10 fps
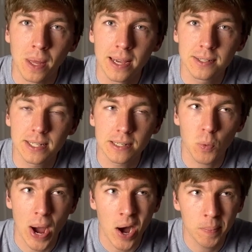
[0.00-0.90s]
It just
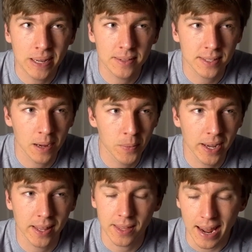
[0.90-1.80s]
didn't wow me in the same
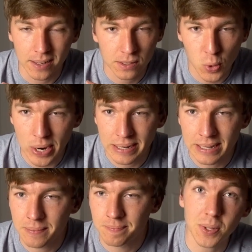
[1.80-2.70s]
way that that Destroyer
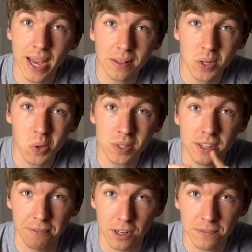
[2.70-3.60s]
did. So that concludes
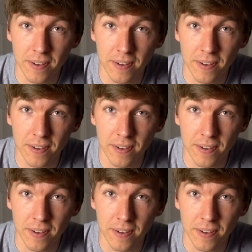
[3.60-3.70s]
the first